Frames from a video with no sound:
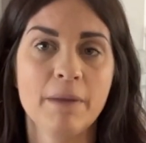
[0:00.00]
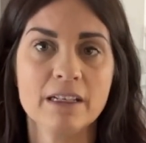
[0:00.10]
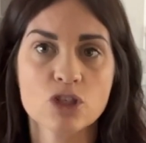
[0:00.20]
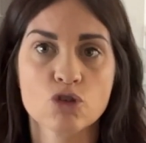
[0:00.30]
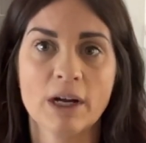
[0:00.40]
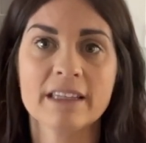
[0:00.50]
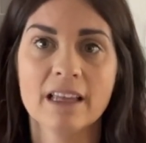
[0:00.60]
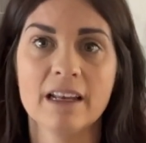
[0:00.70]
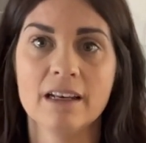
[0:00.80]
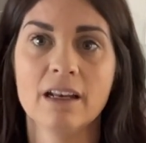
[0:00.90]
but
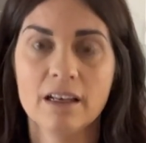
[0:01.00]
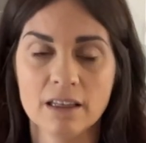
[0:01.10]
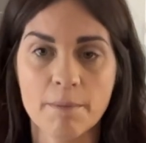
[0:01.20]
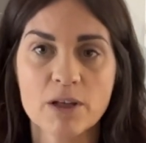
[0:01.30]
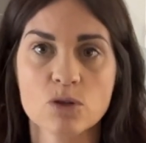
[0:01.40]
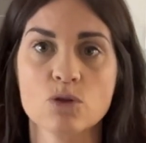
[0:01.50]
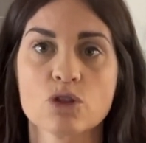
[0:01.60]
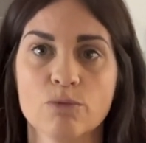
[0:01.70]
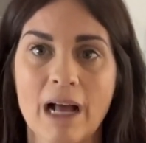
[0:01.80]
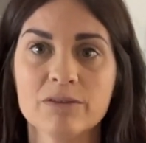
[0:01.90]
strengthen the muscles
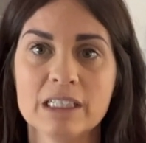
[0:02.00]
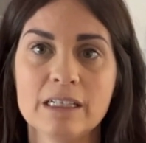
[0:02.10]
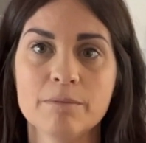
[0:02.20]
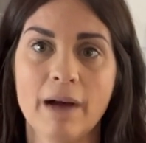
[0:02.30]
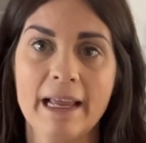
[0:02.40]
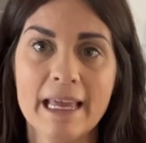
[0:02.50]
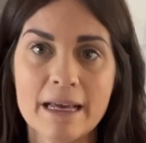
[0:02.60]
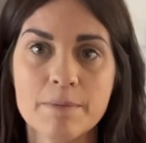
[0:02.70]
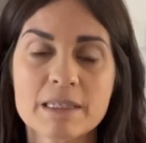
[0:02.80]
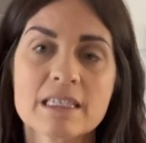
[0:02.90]
surrounding my
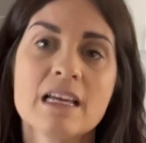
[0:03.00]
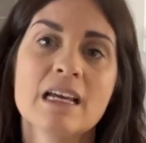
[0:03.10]
hips